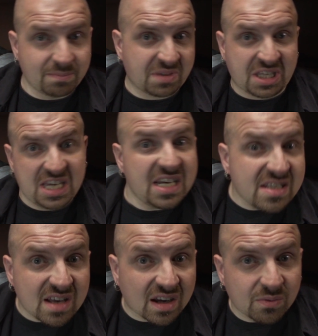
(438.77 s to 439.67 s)

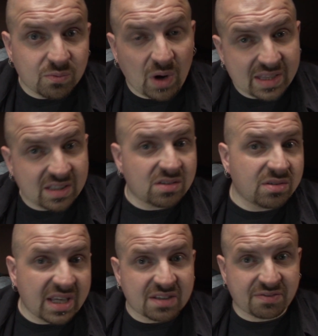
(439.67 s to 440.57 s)
kids are wanting to
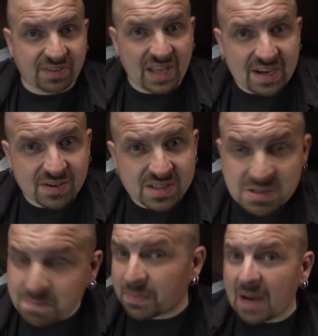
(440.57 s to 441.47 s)
get the flavors.
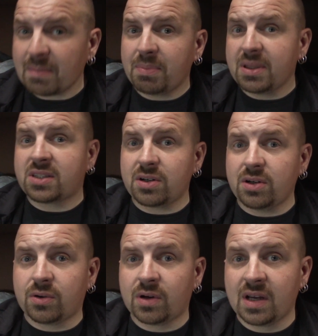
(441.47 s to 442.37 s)
It's probably
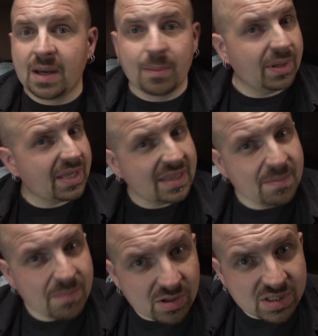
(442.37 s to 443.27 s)
true. But I think
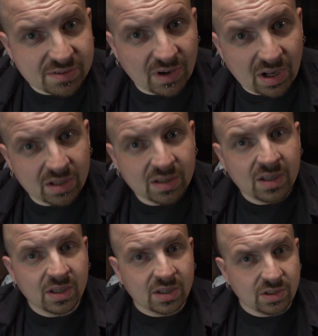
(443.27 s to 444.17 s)
most of all,
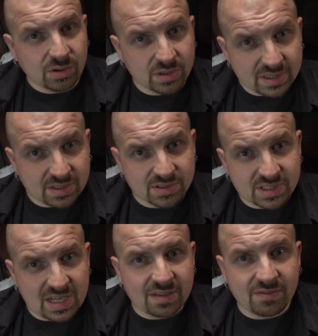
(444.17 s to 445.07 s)
you little
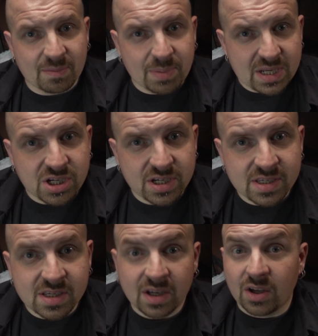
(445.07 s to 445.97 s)
son of a
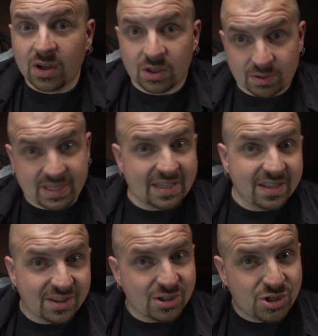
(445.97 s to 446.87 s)
bitches
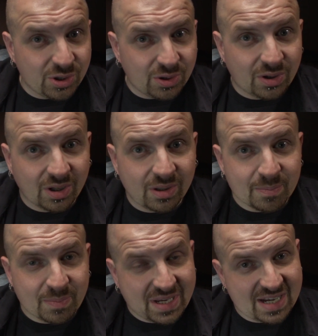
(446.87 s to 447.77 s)
getting the Juul
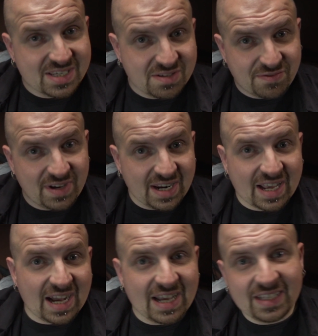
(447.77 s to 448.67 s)
because it's very
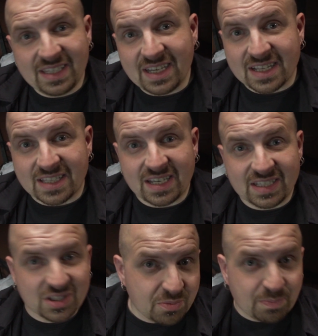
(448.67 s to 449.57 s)
high in nicotine
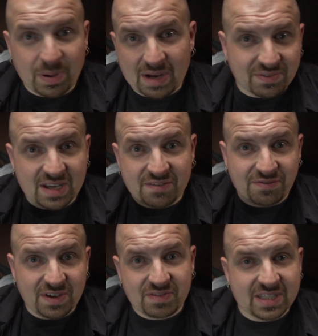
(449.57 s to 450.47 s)
and you puff like
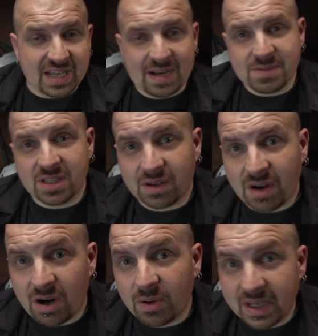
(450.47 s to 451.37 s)
50 times in a
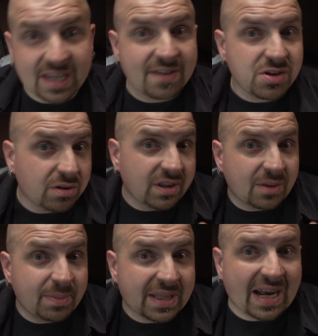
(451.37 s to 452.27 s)
row and it gives you a
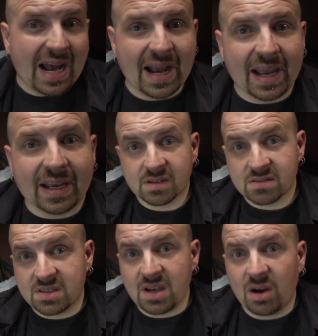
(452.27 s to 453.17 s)
little bit high.
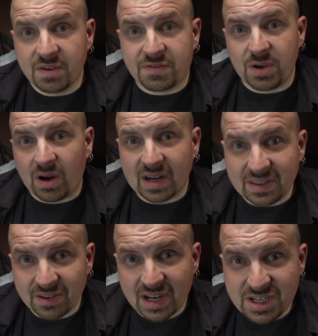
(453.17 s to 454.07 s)
So if you are
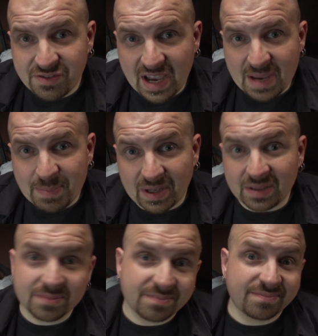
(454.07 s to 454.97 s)
underage vapor,
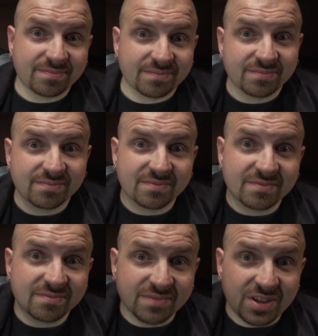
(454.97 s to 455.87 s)

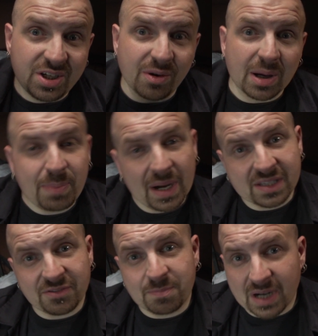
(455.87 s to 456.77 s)
you are part
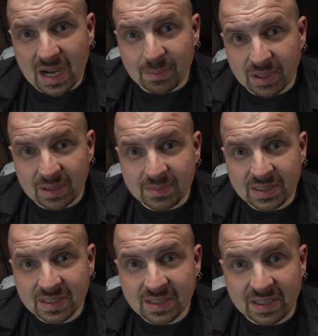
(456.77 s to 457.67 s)
of problem.
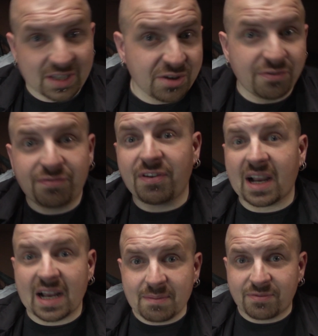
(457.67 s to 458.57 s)
And you
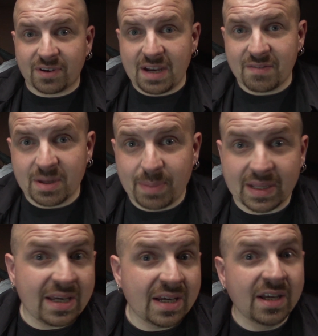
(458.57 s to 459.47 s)
fuck up for
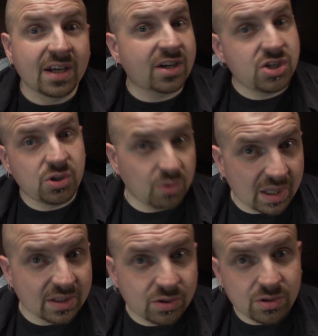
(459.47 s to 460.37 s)
everybody because you
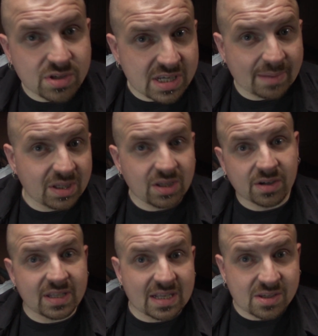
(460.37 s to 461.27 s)
want to do something you're
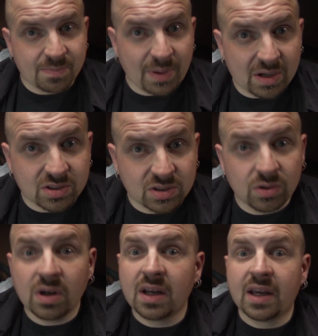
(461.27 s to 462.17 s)
not supposed
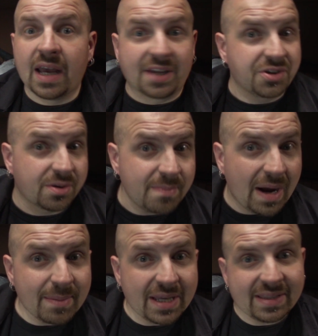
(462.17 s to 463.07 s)
to, and your
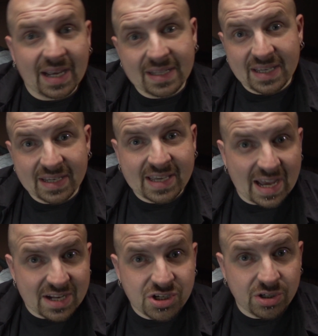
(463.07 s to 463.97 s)
mommy and daddy and
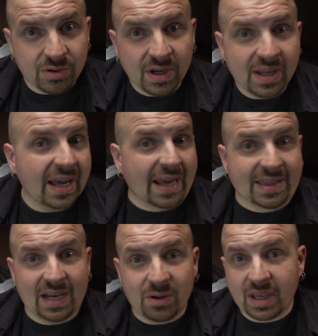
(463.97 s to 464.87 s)
catch you, and
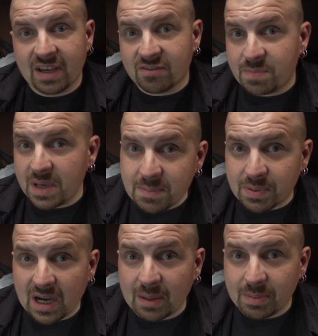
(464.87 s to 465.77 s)
now we have big
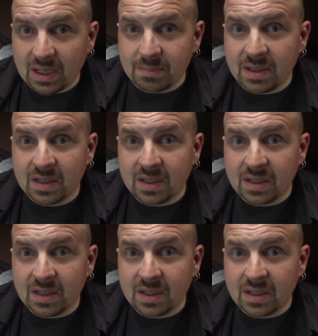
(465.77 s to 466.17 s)
problem